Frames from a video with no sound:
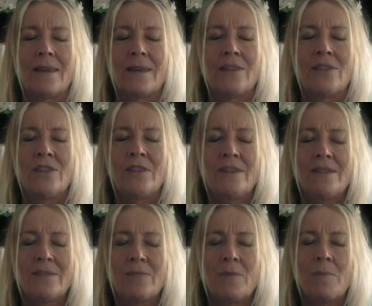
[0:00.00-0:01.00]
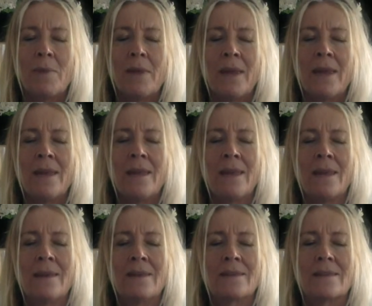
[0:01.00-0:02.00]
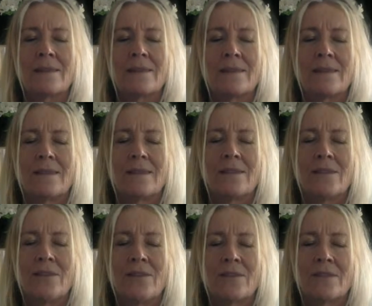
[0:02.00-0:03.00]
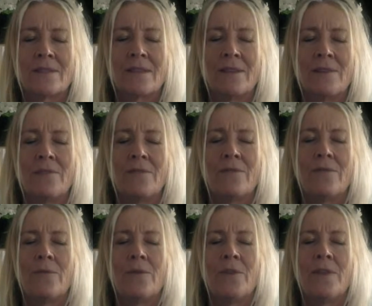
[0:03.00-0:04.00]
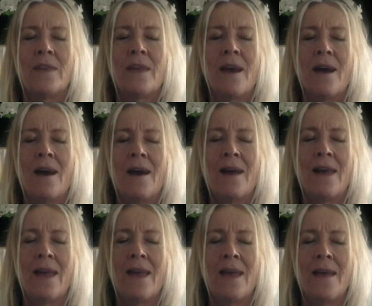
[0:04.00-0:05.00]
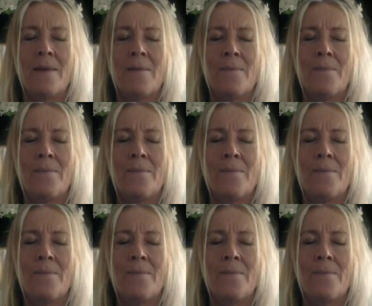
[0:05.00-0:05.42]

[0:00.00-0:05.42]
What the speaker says: and just repeating it to yourself with the I am.